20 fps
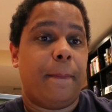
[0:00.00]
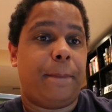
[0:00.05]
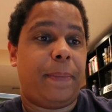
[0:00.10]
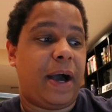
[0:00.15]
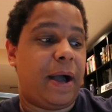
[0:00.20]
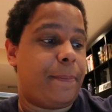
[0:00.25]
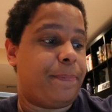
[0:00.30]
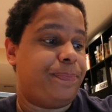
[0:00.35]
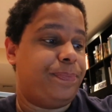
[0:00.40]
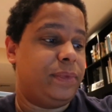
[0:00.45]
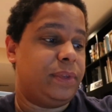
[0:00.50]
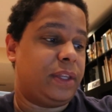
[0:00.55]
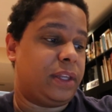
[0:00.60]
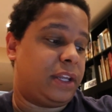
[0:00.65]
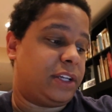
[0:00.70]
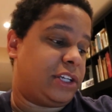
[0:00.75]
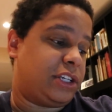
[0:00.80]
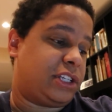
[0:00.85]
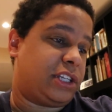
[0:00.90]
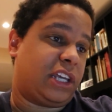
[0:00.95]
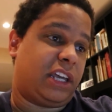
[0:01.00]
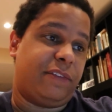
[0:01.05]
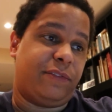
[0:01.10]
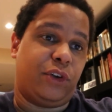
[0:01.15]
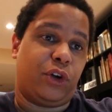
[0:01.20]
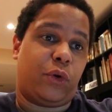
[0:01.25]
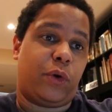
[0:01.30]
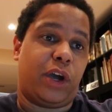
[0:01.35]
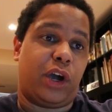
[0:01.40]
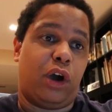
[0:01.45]
But just to give
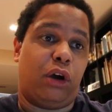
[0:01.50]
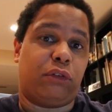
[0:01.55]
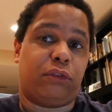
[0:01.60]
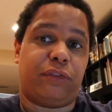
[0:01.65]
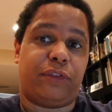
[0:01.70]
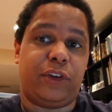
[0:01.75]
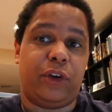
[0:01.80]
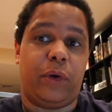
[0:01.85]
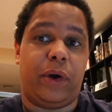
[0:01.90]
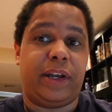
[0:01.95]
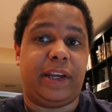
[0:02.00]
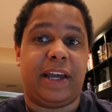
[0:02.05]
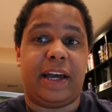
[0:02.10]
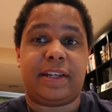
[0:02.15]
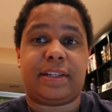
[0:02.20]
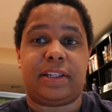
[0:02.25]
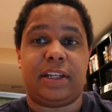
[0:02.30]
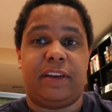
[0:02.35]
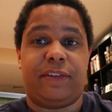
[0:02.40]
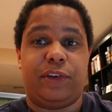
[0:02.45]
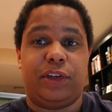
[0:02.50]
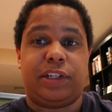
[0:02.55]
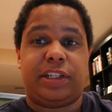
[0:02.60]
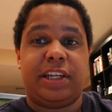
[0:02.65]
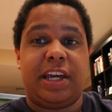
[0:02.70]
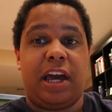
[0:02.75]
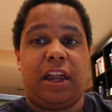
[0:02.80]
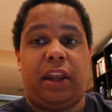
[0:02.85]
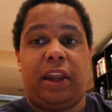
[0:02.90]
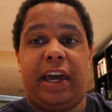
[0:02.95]
you a quick overview, and yes, if you
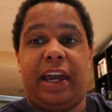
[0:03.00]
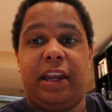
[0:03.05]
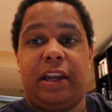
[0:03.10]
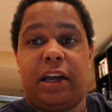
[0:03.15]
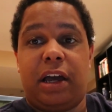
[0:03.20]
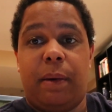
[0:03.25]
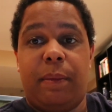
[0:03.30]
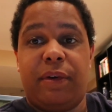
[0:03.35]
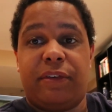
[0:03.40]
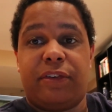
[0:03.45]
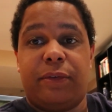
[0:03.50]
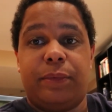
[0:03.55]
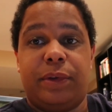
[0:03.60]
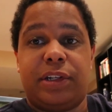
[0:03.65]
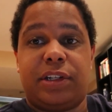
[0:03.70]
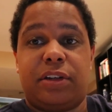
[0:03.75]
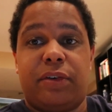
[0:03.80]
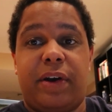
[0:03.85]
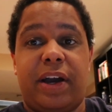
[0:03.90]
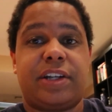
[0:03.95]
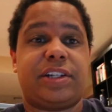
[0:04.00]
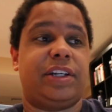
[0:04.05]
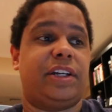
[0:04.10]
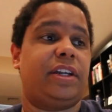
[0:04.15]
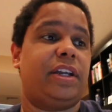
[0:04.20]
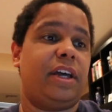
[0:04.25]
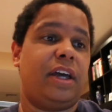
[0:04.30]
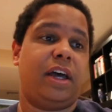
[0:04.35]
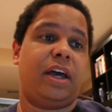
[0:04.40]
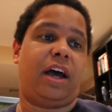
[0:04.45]
see a light coming from this
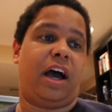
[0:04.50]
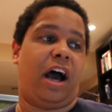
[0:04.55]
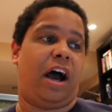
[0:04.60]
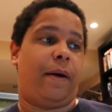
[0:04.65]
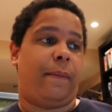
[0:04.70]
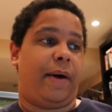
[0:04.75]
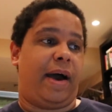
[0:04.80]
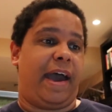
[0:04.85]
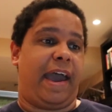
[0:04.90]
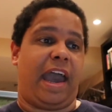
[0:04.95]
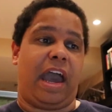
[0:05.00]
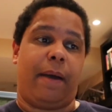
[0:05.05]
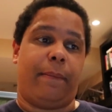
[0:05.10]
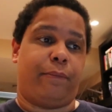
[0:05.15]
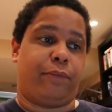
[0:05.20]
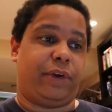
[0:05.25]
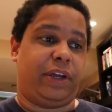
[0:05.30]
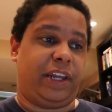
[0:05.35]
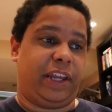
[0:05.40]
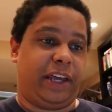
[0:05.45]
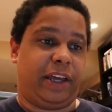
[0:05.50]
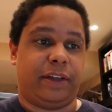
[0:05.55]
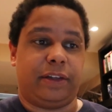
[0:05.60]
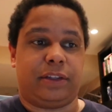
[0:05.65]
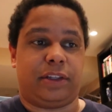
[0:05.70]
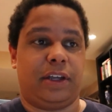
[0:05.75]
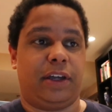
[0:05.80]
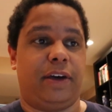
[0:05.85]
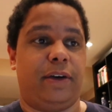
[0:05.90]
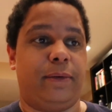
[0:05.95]
direction, I am reading
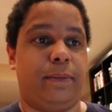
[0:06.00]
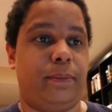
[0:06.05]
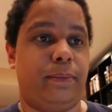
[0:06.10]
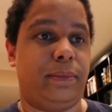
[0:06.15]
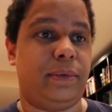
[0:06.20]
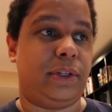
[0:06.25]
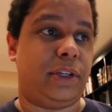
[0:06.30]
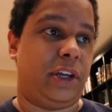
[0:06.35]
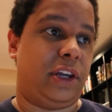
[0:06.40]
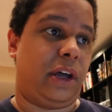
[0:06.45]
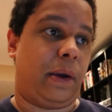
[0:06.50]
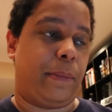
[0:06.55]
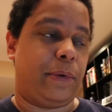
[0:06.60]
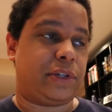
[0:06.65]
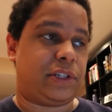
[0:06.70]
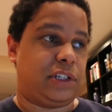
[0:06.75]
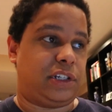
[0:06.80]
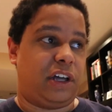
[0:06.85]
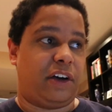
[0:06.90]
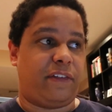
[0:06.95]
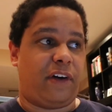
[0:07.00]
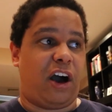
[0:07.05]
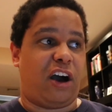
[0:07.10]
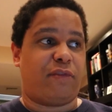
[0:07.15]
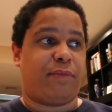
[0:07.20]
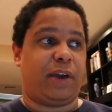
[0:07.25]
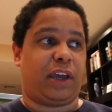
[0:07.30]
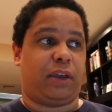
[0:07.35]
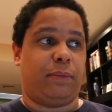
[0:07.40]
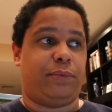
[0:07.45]
the numbers and stuff
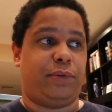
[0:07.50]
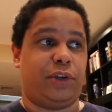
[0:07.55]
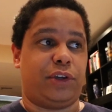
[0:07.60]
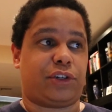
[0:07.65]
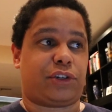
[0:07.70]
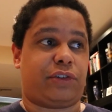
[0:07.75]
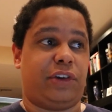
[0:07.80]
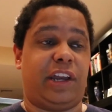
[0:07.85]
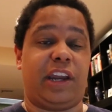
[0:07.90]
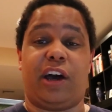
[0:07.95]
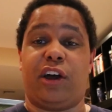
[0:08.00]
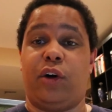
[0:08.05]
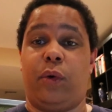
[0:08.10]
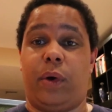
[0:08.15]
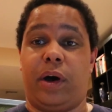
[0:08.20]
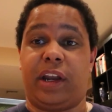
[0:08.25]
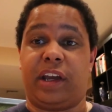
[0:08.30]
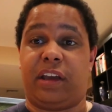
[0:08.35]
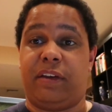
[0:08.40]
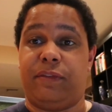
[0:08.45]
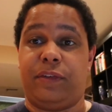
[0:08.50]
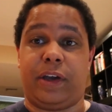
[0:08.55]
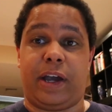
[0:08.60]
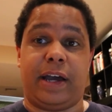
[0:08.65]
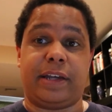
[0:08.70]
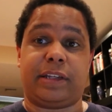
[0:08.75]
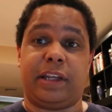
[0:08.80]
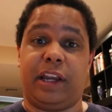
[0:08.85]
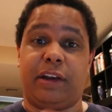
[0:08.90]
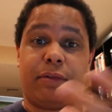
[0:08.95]
off my computer screen. I don't want to give you
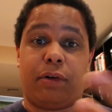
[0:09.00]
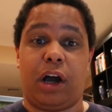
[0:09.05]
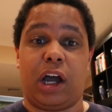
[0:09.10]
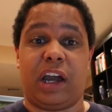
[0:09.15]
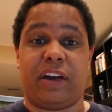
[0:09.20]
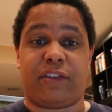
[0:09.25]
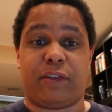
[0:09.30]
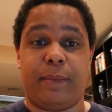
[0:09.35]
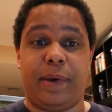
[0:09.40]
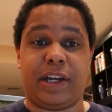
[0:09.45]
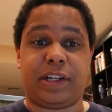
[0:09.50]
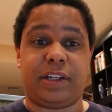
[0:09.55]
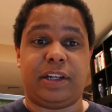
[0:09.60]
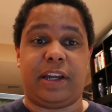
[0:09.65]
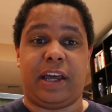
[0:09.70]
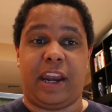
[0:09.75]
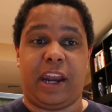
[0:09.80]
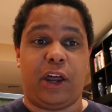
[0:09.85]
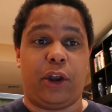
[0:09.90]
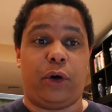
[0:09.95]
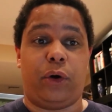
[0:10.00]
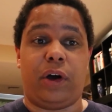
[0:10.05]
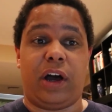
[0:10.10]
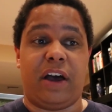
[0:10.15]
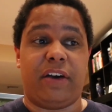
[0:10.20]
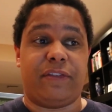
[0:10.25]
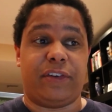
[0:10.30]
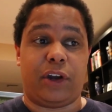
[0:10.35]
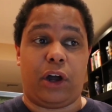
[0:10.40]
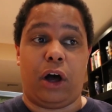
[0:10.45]
guys any wrong information, and I don't
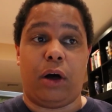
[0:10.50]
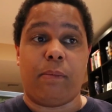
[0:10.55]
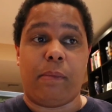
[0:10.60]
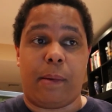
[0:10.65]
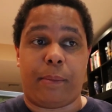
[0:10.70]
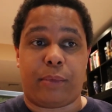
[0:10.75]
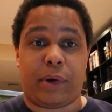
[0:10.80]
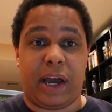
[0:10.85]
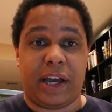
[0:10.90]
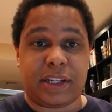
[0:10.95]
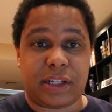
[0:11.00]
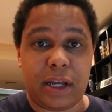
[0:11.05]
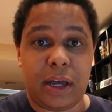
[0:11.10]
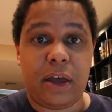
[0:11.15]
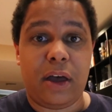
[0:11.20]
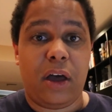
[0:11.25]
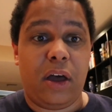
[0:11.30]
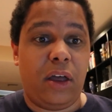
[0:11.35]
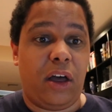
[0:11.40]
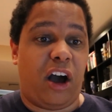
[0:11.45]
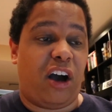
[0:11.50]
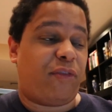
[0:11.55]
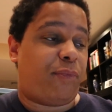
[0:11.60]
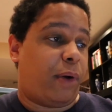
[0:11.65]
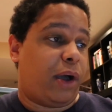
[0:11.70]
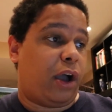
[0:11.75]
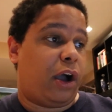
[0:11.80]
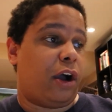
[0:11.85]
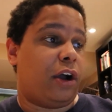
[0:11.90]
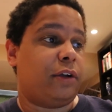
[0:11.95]
have it all memorized off
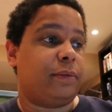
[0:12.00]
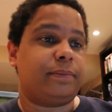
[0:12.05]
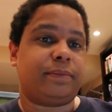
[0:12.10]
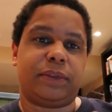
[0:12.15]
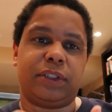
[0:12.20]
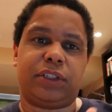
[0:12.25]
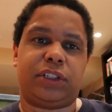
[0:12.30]
by heart.